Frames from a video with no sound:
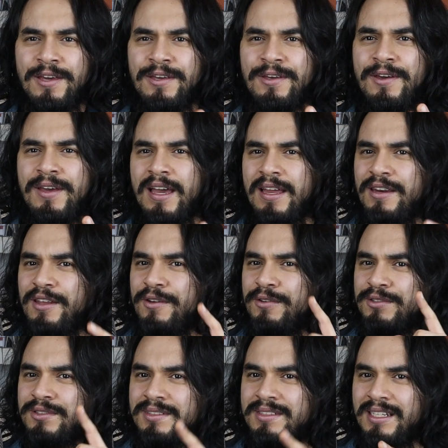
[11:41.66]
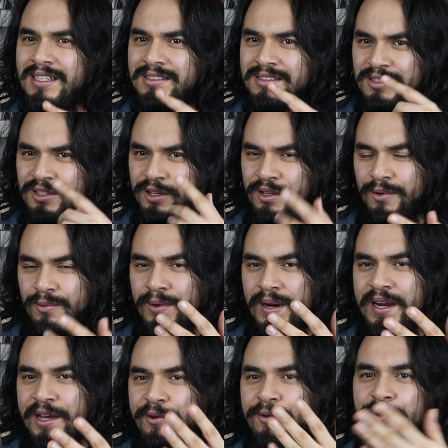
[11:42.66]
you can use this
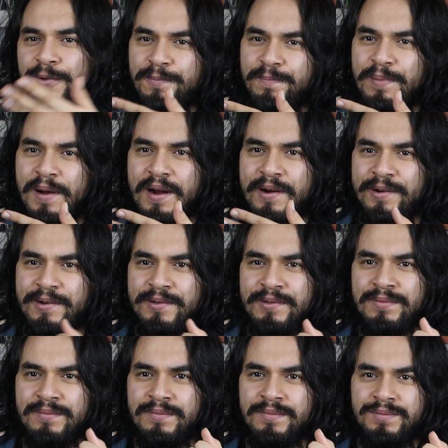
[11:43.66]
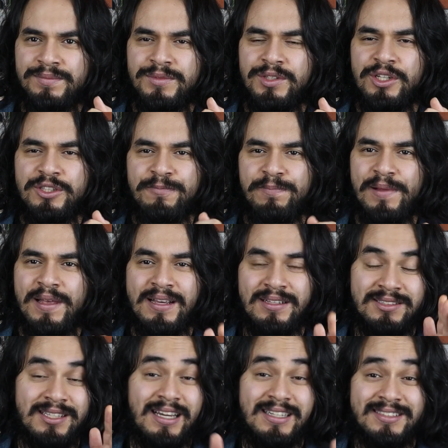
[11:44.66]
really cool pattern just playing
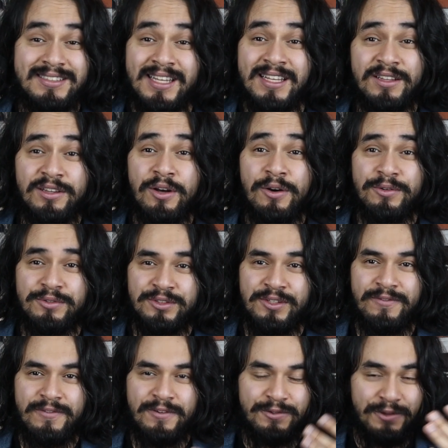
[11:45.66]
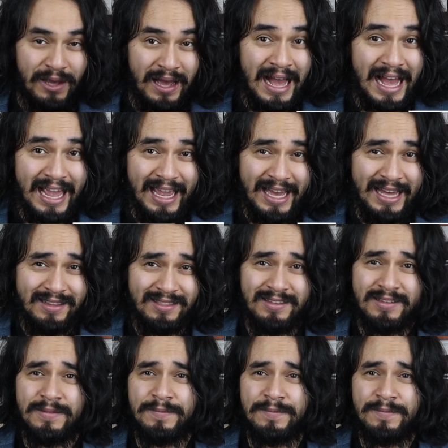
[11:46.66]
16 notes over the hi-hat.